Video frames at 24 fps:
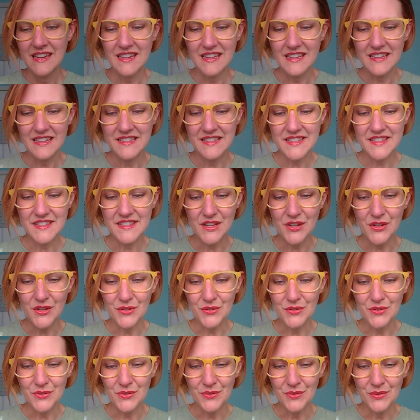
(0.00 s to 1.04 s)
And
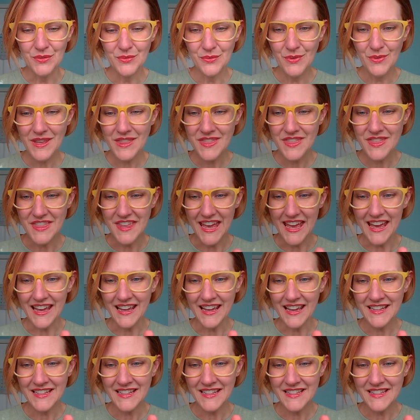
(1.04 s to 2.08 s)
so with
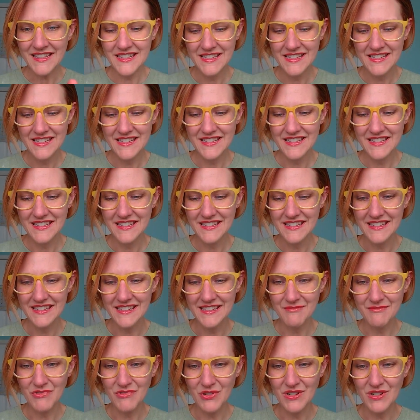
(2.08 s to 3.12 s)
that,
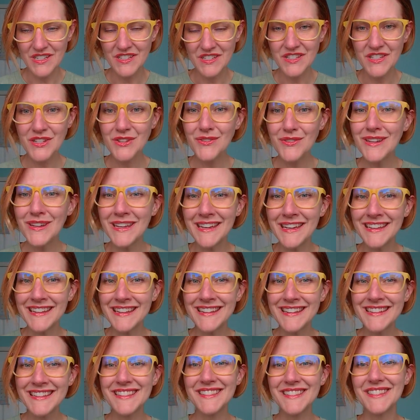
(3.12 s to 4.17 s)
I'm going to tune
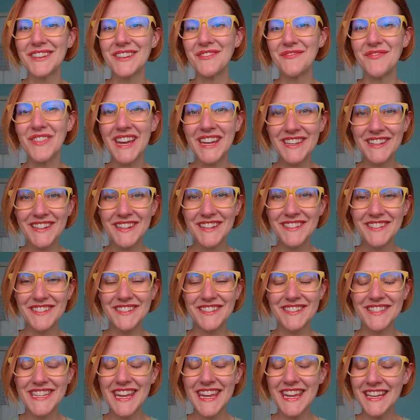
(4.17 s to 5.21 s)
in. So I invite you
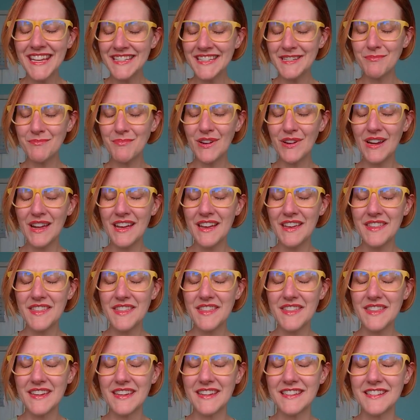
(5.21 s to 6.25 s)
to take a deep
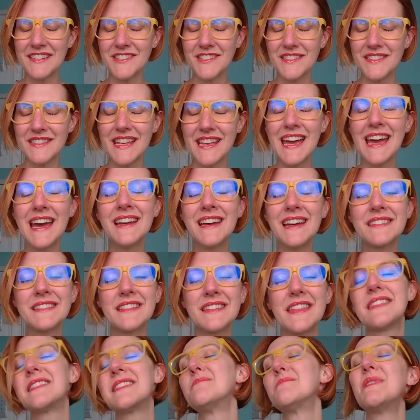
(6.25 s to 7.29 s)
breath and just ask
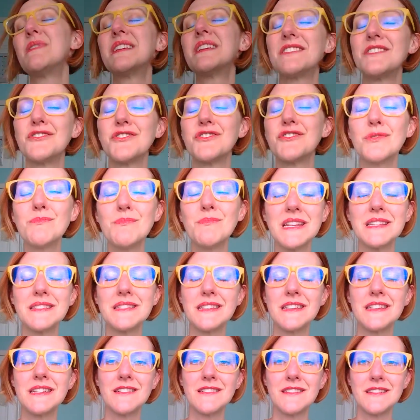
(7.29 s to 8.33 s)
that the message you're meant
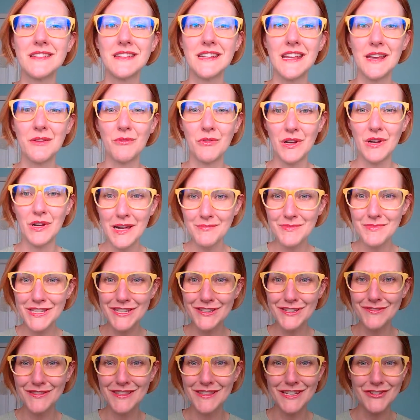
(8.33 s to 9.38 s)
to hear today will come to
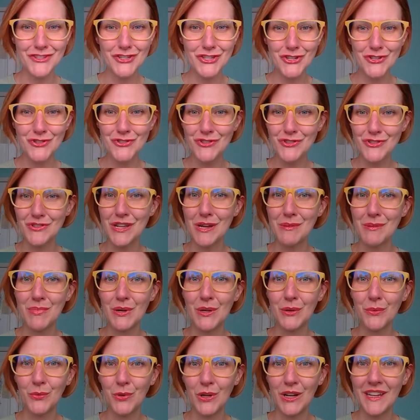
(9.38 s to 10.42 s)
you, and then choose your
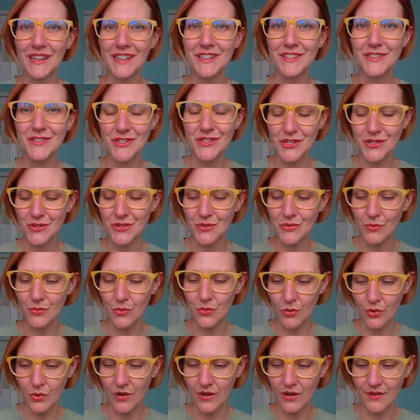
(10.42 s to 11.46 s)
number 1, 2,
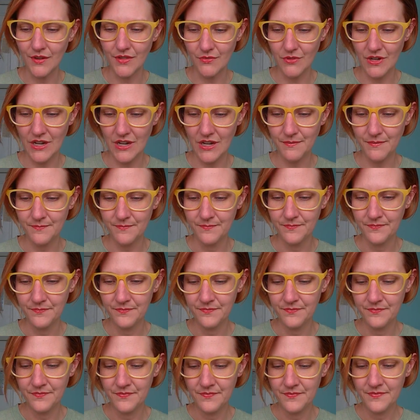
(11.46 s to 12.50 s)
or 3.
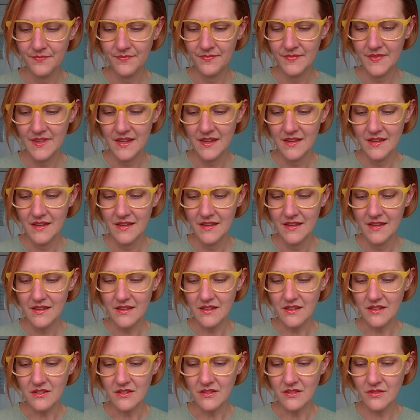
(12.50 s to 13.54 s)

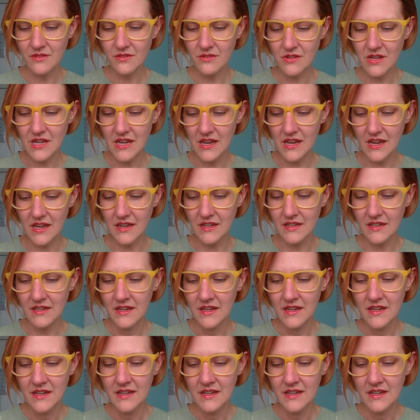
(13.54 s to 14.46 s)
Okay.